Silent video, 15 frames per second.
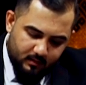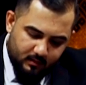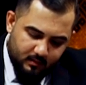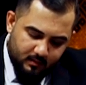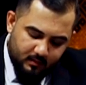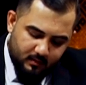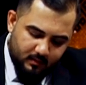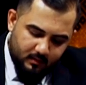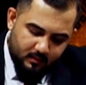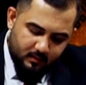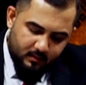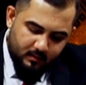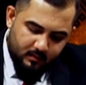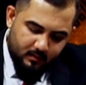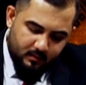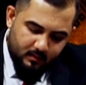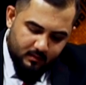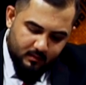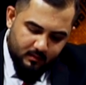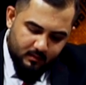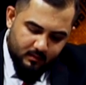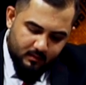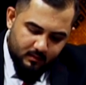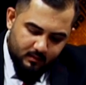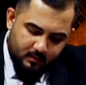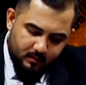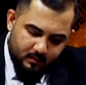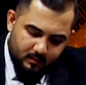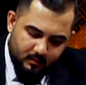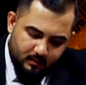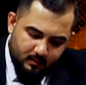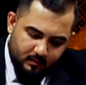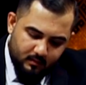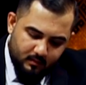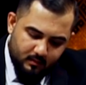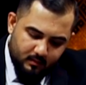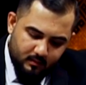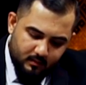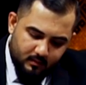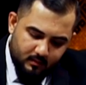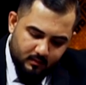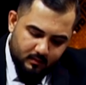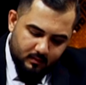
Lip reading: (no one is talking)